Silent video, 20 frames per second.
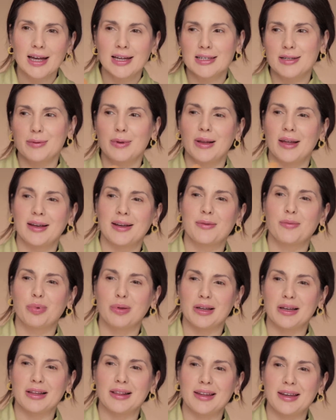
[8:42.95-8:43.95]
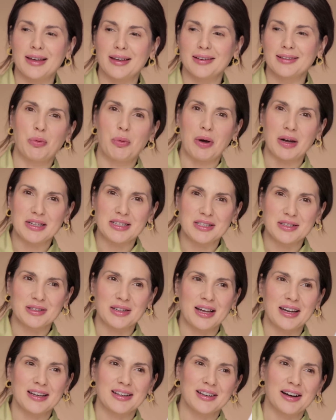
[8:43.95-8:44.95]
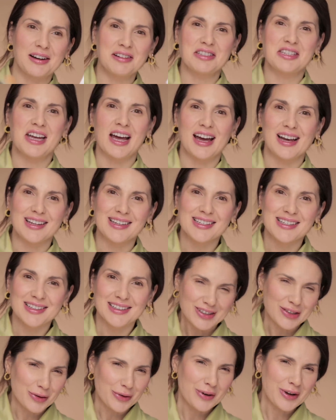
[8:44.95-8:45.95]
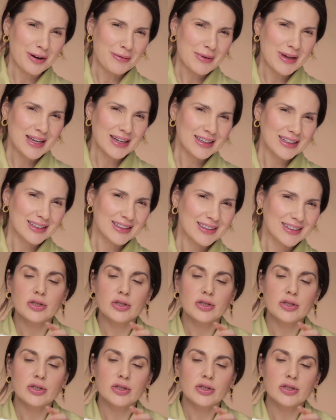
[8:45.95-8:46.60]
to be like completely white, like untanned. You know what I mean?